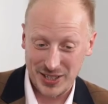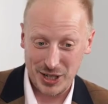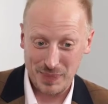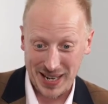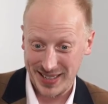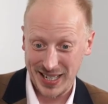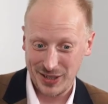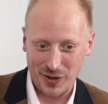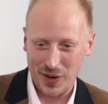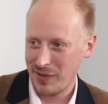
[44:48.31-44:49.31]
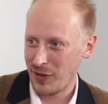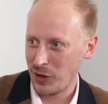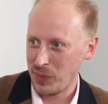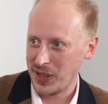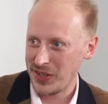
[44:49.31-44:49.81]
so you may identify that
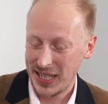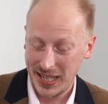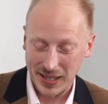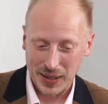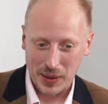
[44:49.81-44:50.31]
vulnerability,